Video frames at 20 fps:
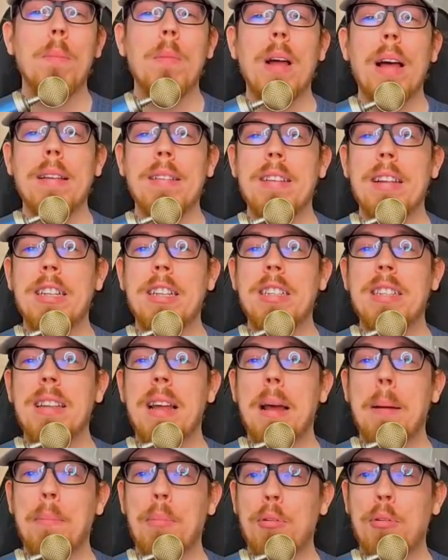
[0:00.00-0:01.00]
such as
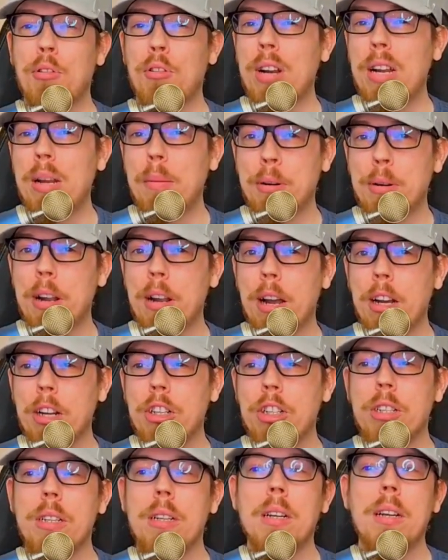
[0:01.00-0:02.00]

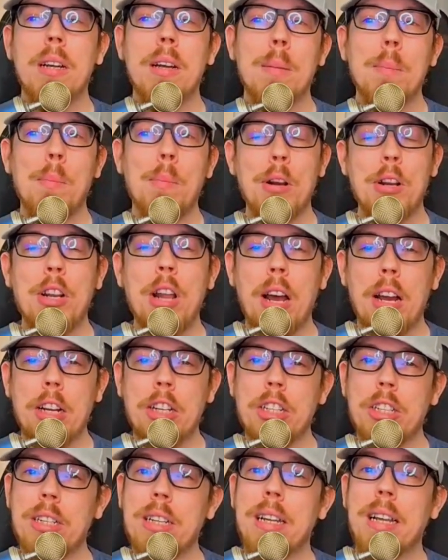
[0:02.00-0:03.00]
pre-production,
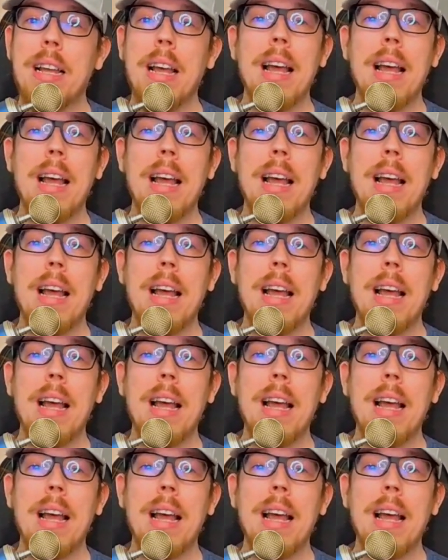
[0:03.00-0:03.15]
production,